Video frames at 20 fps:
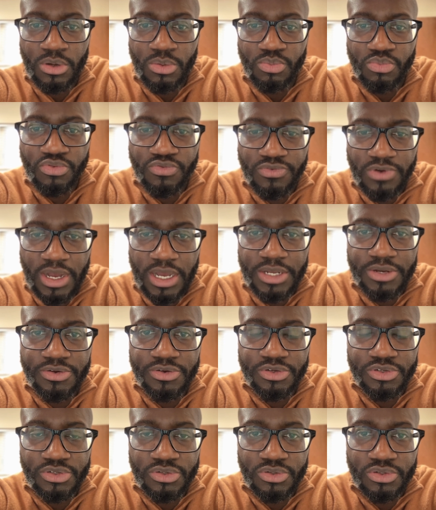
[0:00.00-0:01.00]
provider
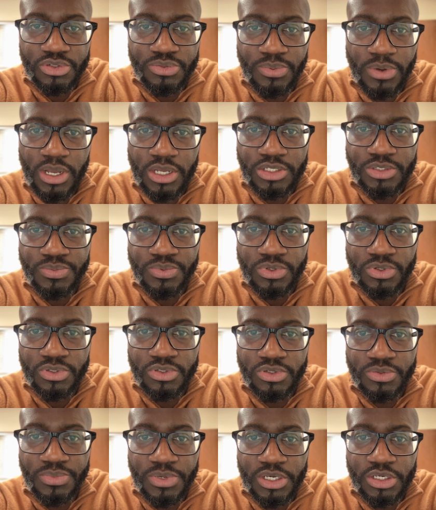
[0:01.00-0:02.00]
as soon as possible
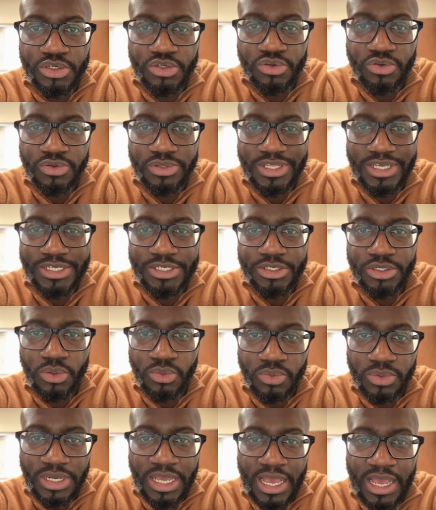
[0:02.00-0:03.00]
to make sure they
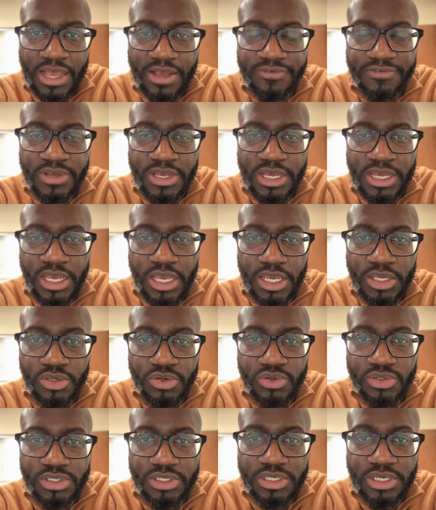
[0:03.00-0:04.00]
don't have a
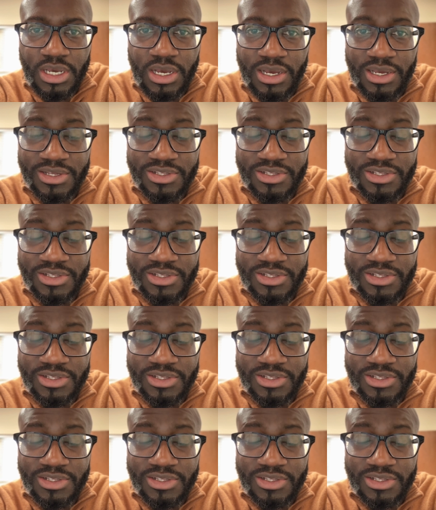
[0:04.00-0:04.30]
UTI.